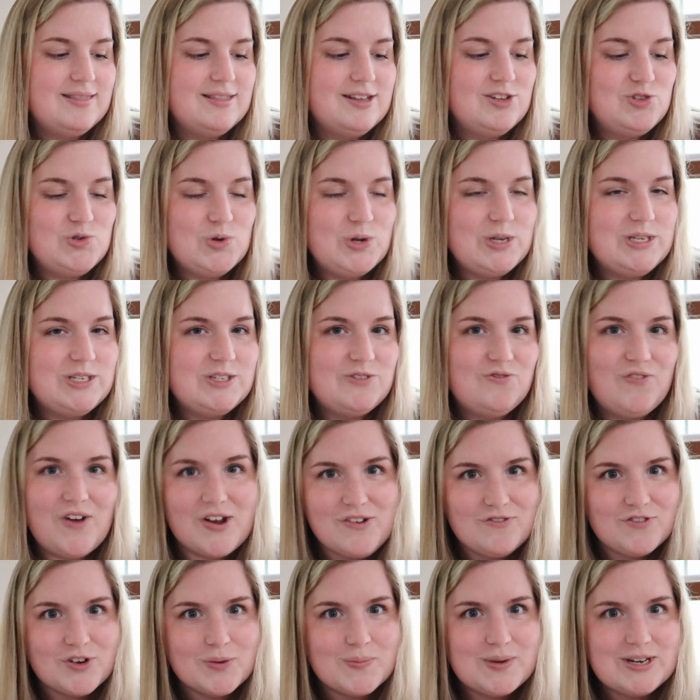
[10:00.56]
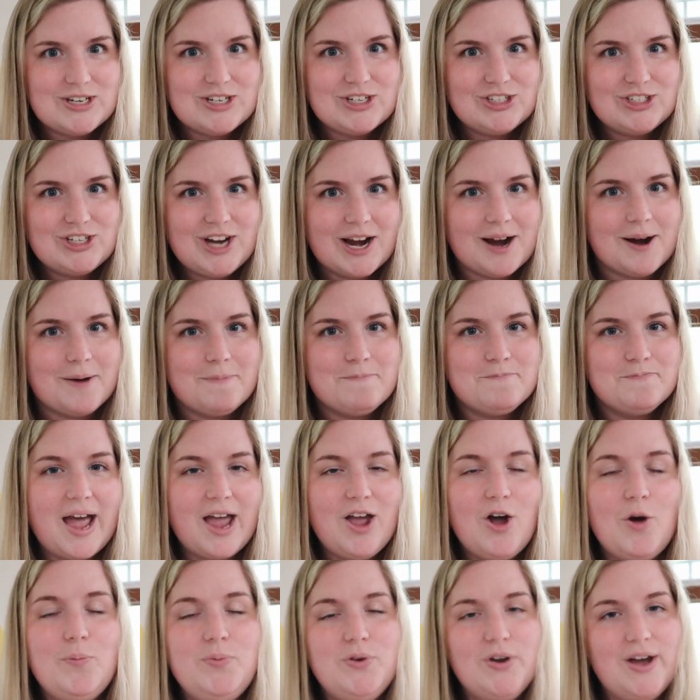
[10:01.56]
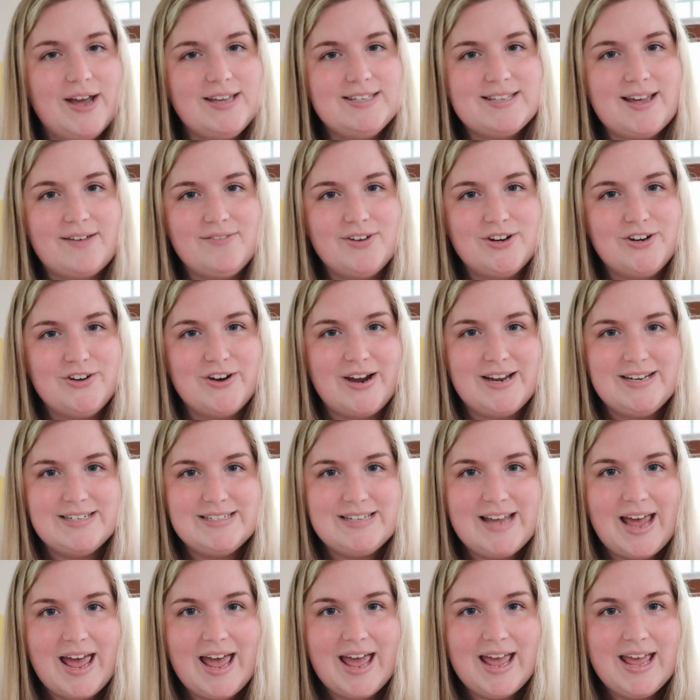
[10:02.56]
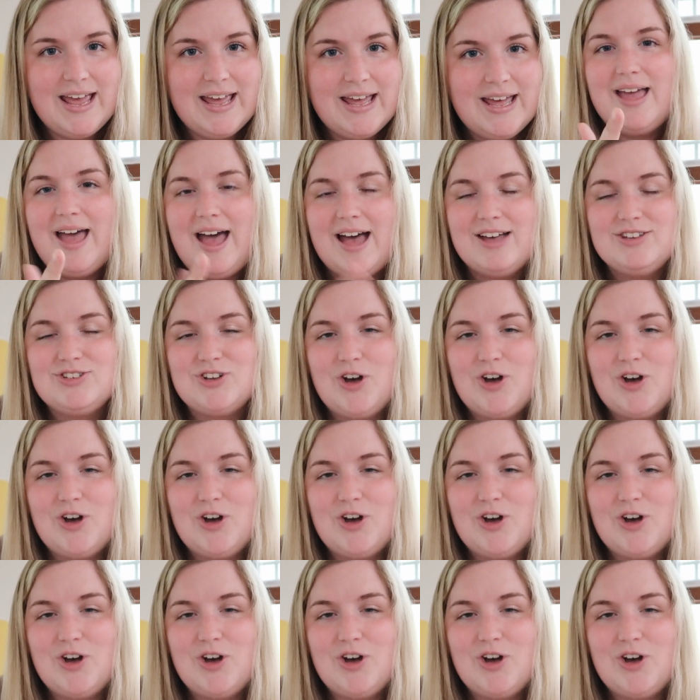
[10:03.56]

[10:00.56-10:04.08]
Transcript: this was fun for me to share. I hope you guys have a great day. As